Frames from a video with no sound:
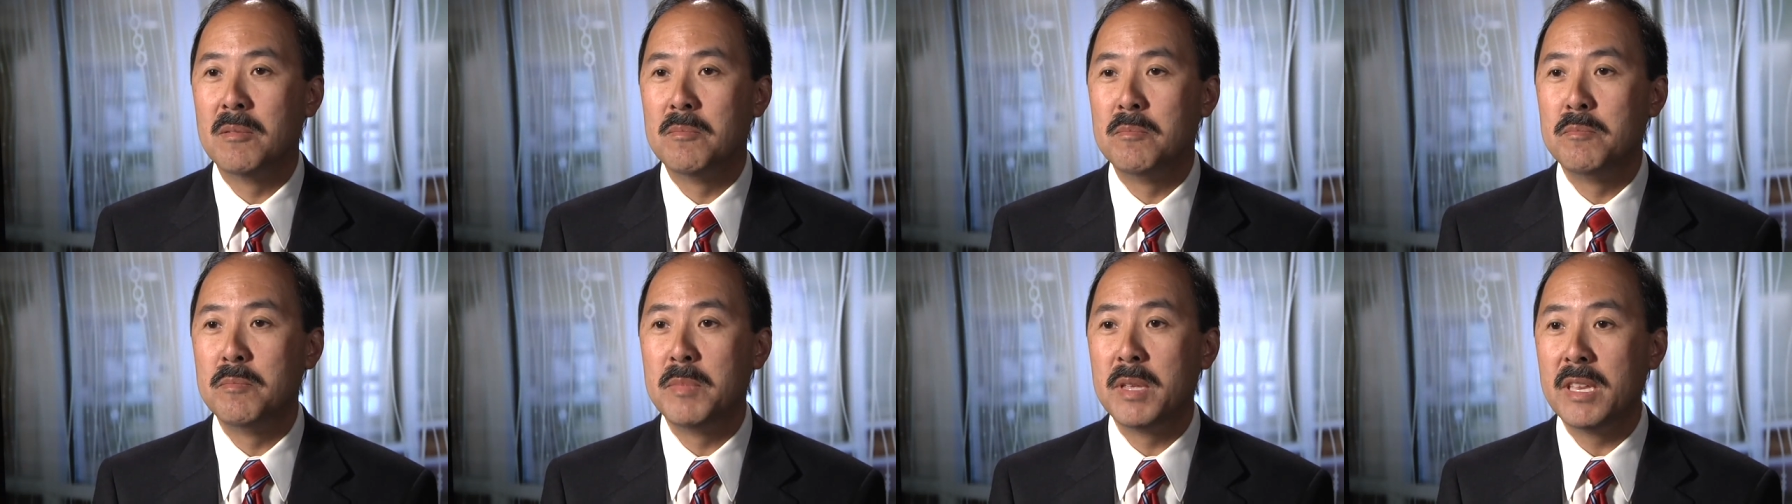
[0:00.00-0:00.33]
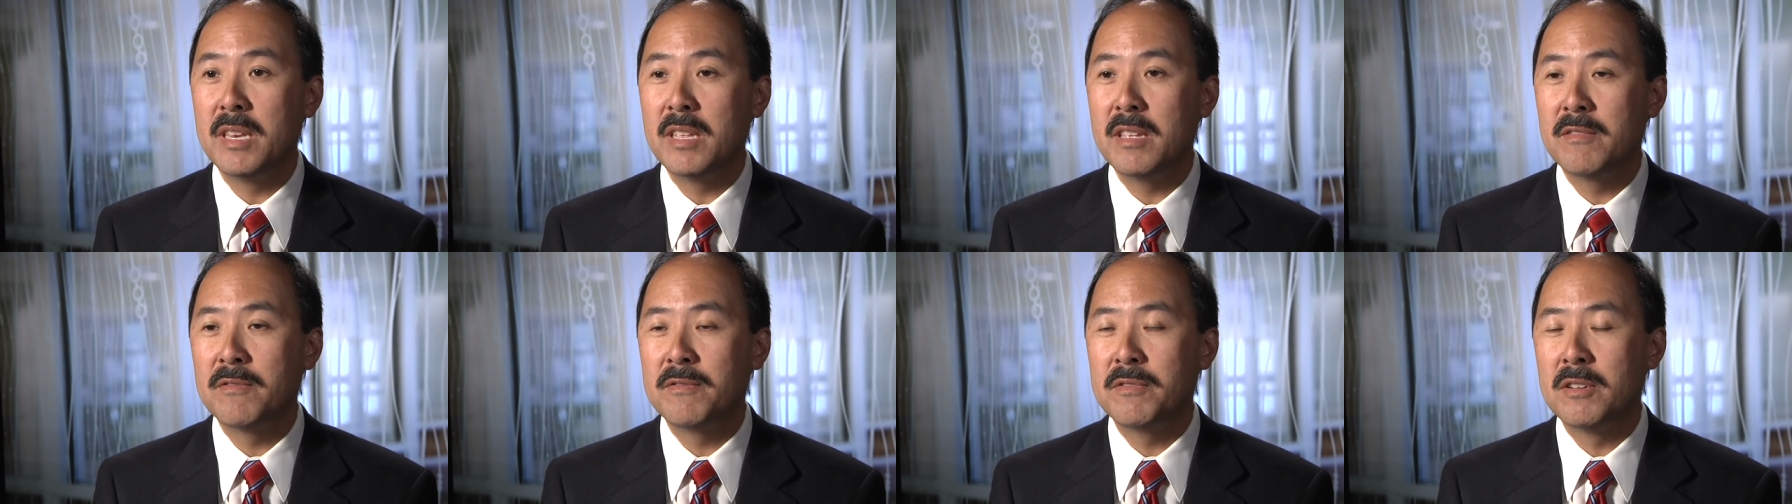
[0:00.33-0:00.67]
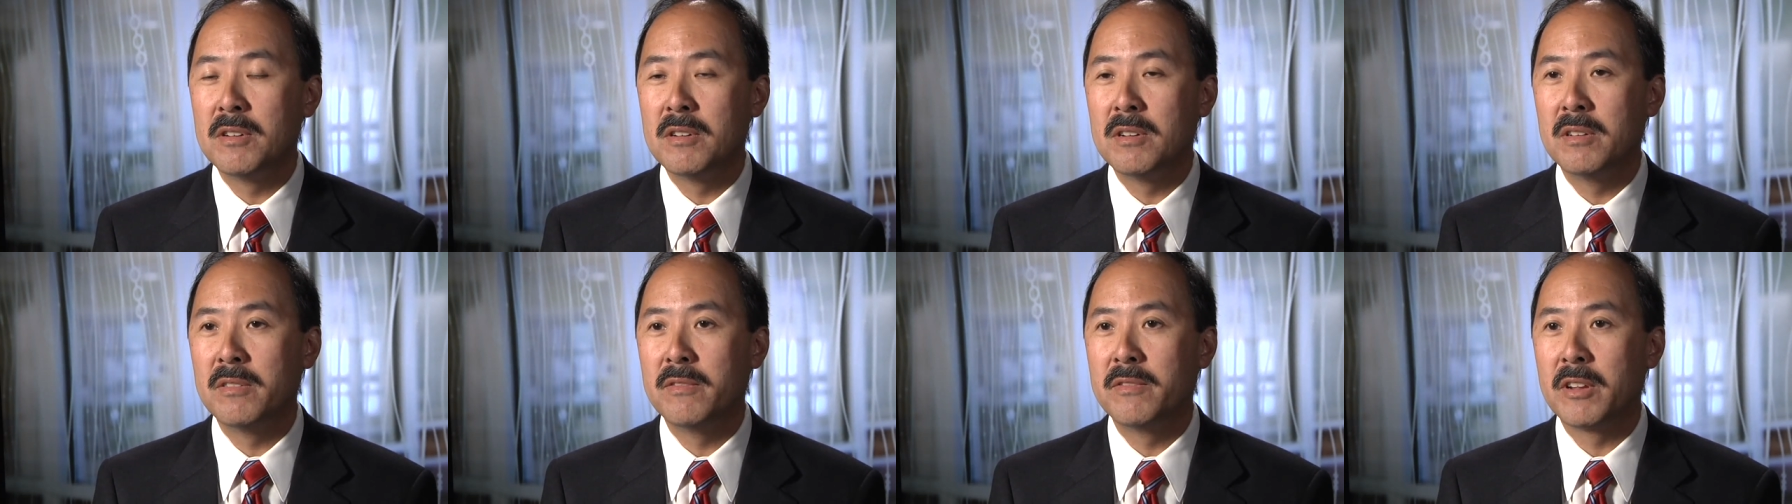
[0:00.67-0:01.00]

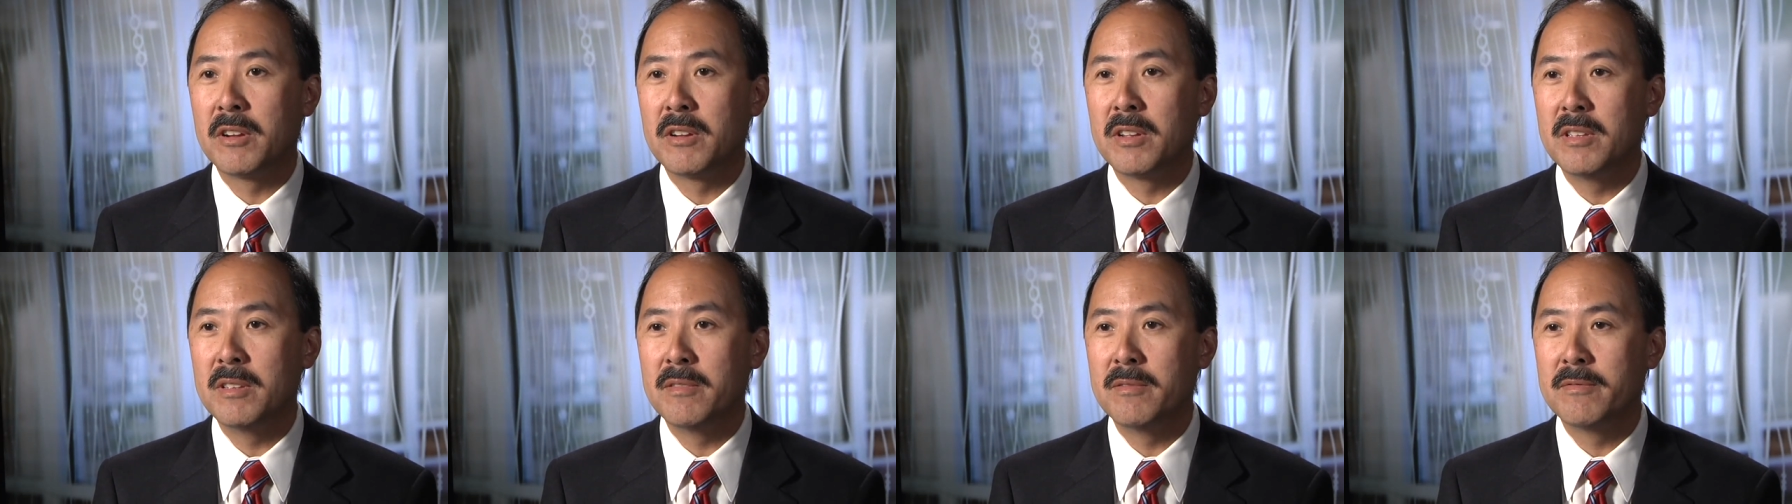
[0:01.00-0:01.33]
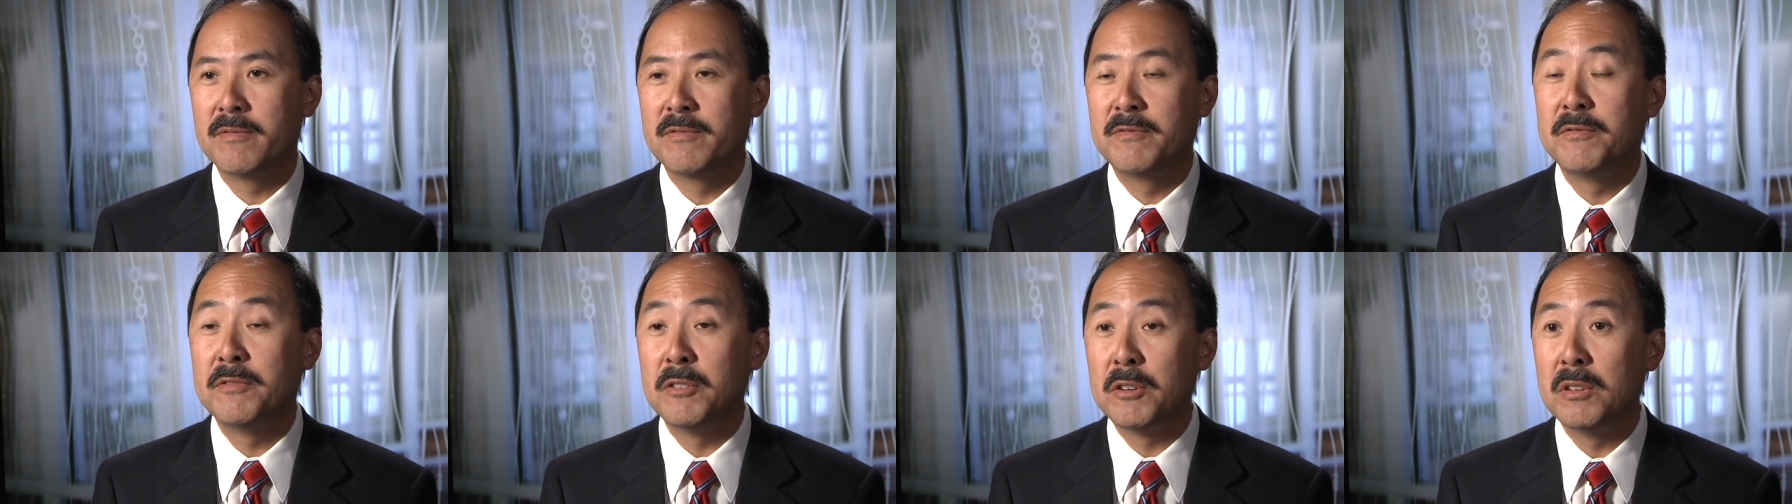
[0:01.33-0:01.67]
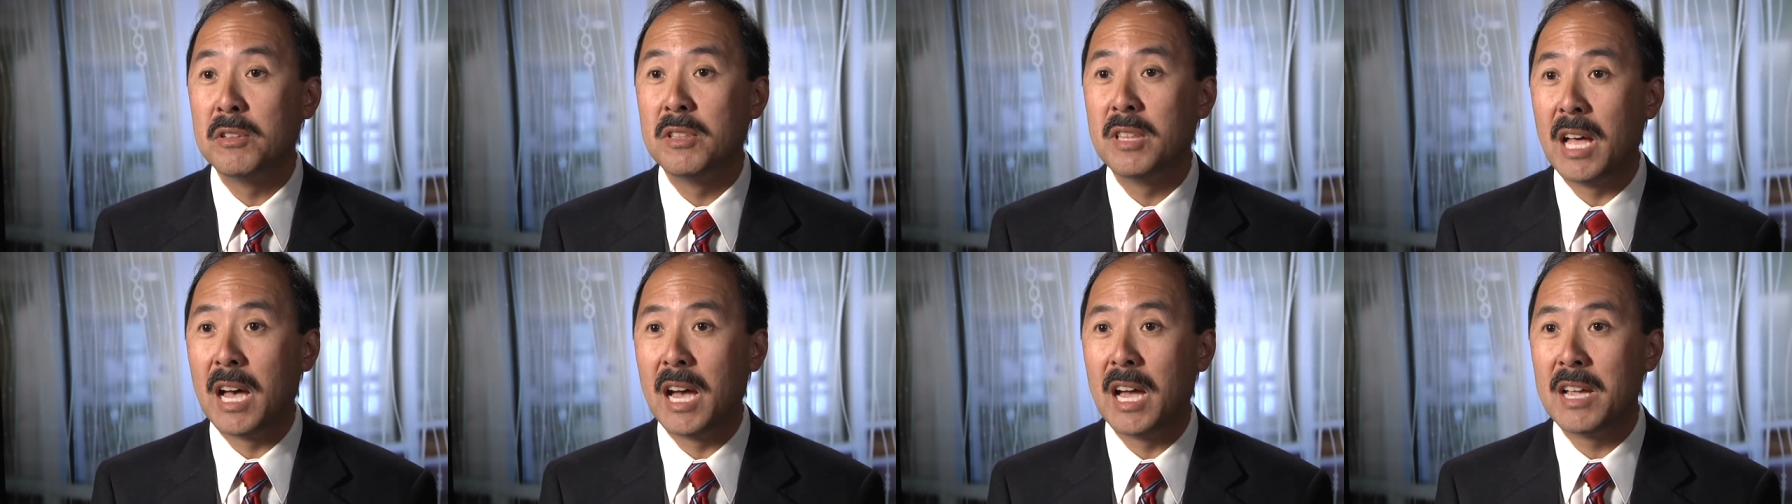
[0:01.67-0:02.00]
meaningful, very
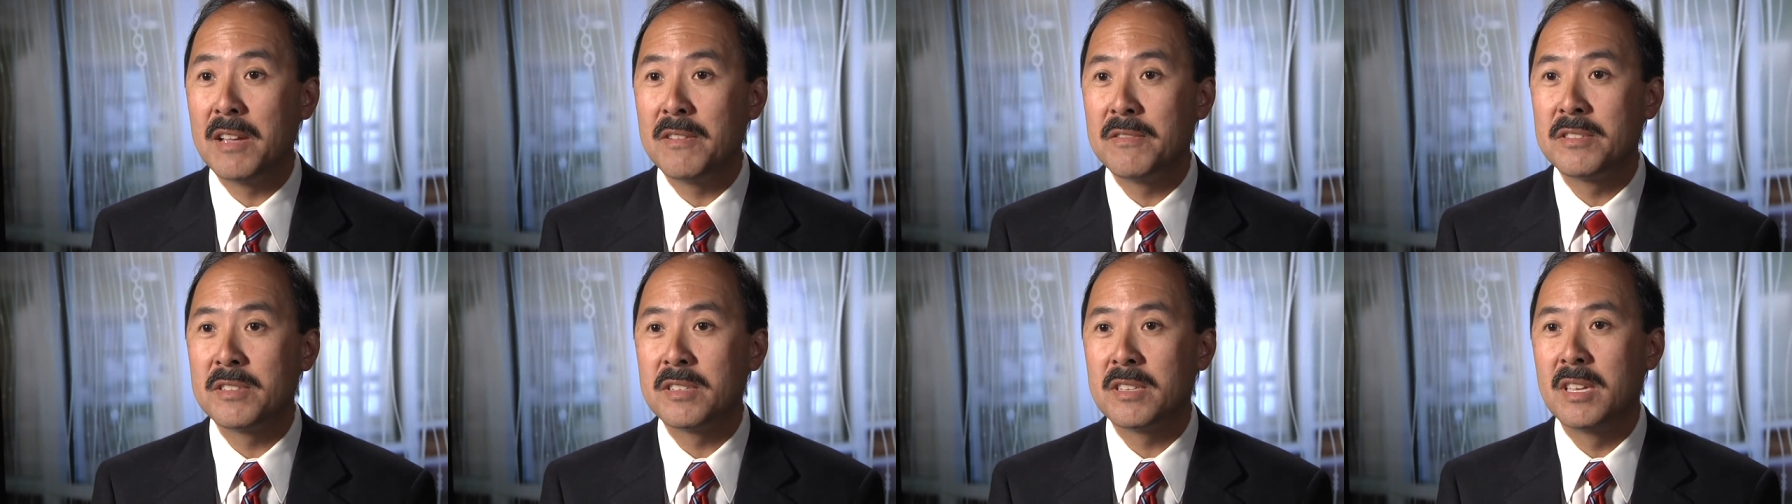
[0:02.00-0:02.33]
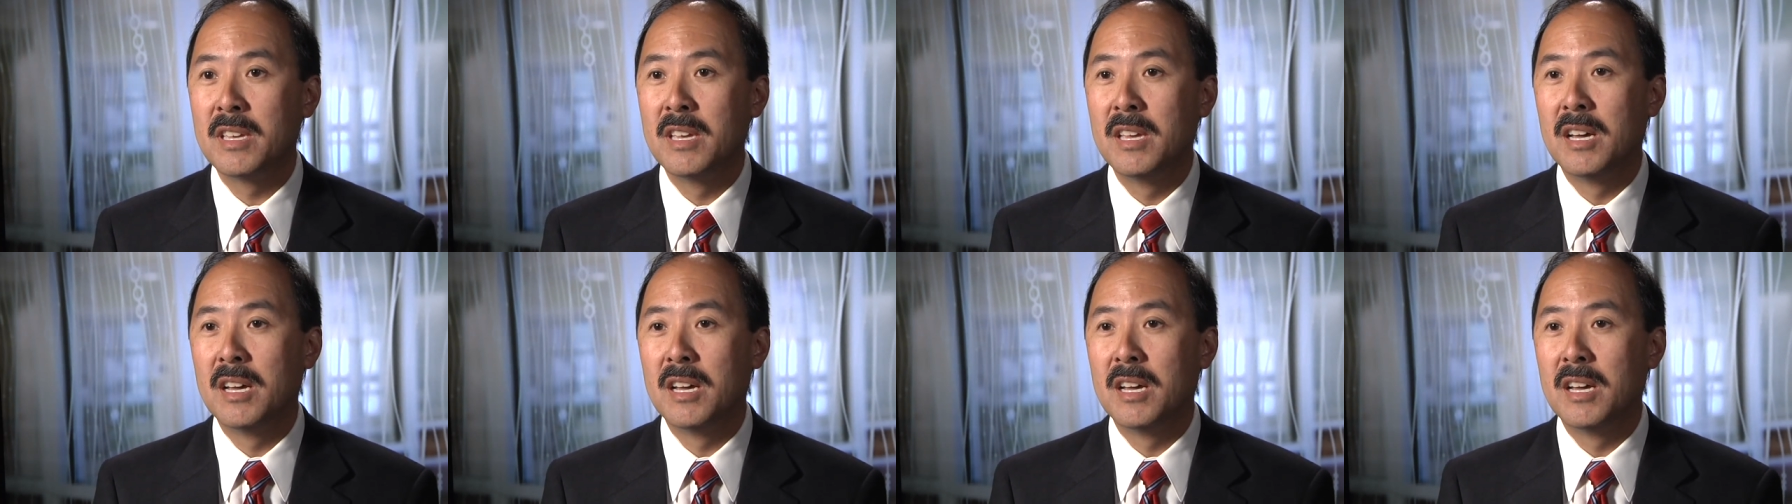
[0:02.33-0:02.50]
full lives.